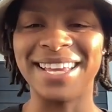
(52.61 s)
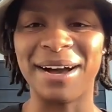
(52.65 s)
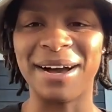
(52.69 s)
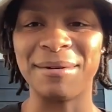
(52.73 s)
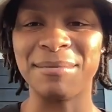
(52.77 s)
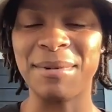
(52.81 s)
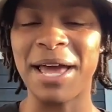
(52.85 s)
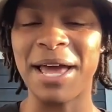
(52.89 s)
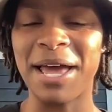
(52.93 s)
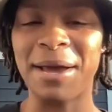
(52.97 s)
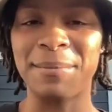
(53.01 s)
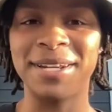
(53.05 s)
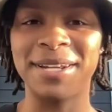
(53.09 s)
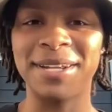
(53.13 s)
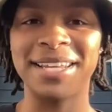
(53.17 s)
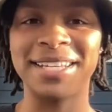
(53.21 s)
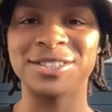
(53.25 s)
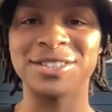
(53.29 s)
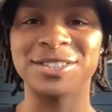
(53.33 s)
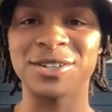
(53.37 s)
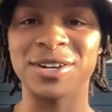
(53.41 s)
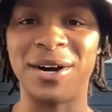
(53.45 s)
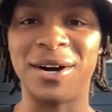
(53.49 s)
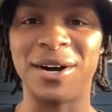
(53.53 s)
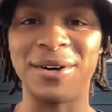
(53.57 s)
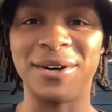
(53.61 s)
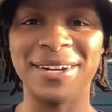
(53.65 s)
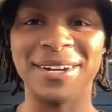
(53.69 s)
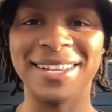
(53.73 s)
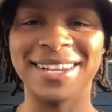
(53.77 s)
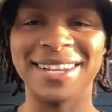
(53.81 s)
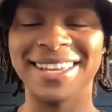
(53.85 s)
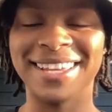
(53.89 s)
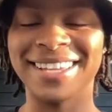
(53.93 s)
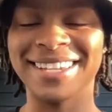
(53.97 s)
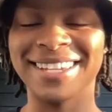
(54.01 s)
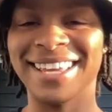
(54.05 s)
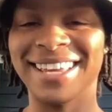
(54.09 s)
I'm happy that you're
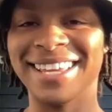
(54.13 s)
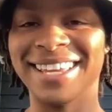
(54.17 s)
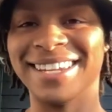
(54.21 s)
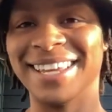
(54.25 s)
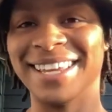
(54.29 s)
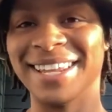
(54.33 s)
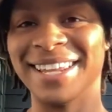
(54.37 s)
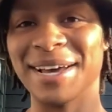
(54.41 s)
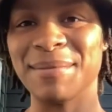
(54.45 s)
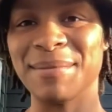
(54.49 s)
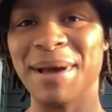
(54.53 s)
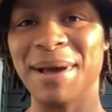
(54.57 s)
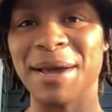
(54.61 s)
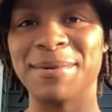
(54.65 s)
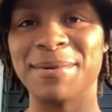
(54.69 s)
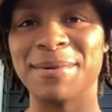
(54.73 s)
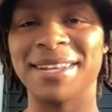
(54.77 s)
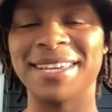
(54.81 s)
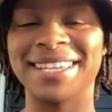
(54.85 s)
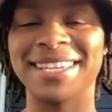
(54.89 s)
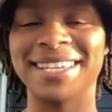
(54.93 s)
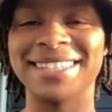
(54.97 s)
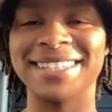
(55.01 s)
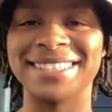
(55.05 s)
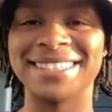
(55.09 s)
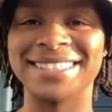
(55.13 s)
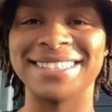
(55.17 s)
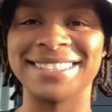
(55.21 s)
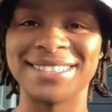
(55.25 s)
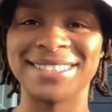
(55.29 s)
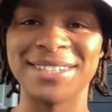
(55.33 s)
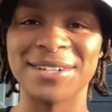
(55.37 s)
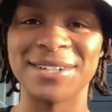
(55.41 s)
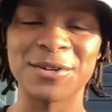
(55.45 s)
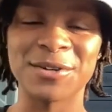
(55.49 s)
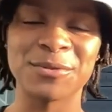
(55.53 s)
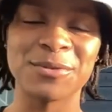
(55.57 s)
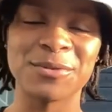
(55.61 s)
on and that I'm able to get this
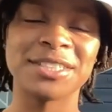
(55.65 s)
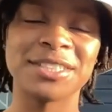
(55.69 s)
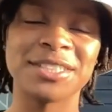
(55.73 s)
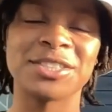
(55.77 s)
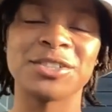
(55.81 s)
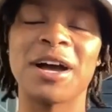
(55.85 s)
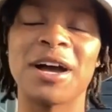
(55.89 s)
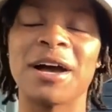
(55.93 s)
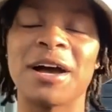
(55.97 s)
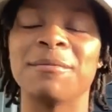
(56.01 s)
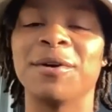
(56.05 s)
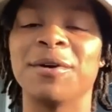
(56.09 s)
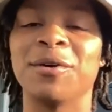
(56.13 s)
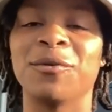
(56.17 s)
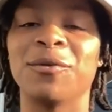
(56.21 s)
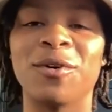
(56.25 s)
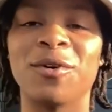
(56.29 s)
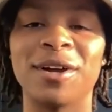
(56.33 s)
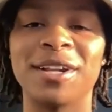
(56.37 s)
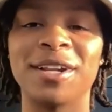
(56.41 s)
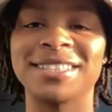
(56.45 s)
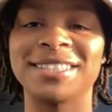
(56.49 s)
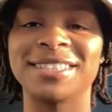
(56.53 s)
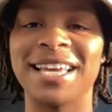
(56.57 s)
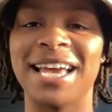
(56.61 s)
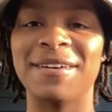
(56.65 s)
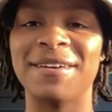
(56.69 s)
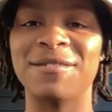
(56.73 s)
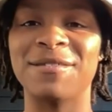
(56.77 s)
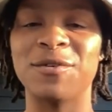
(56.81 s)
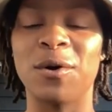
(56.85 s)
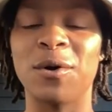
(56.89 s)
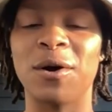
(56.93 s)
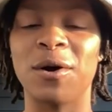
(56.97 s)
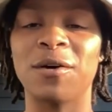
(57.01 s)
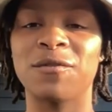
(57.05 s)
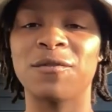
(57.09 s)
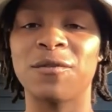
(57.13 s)
Zoom with you. I've been wanting to have
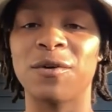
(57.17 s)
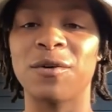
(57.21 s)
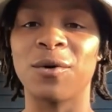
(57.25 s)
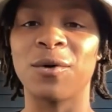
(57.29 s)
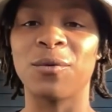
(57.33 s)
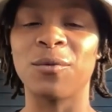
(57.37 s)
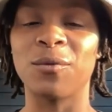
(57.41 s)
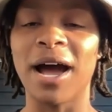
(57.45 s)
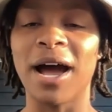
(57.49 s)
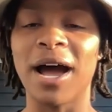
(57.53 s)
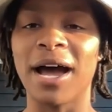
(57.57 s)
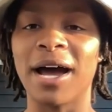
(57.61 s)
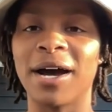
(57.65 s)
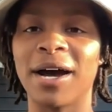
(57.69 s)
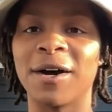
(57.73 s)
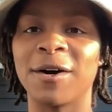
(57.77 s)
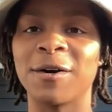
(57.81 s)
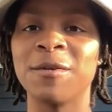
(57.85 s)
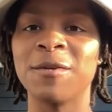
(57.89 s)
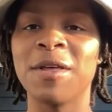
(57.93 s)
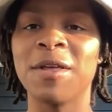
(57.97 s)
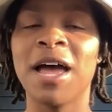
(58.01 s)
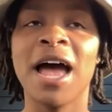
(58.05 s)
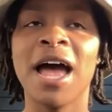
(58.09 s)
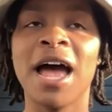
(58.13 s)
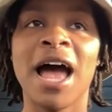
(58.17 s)
you on for a while.